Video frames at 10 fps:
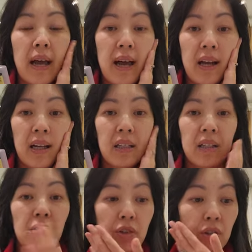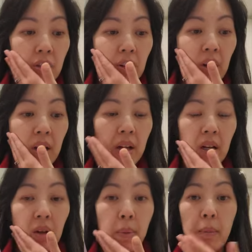and just a
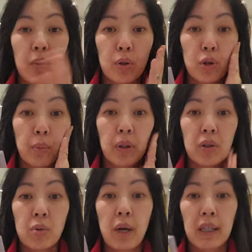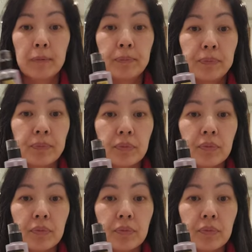little bit more supple as well.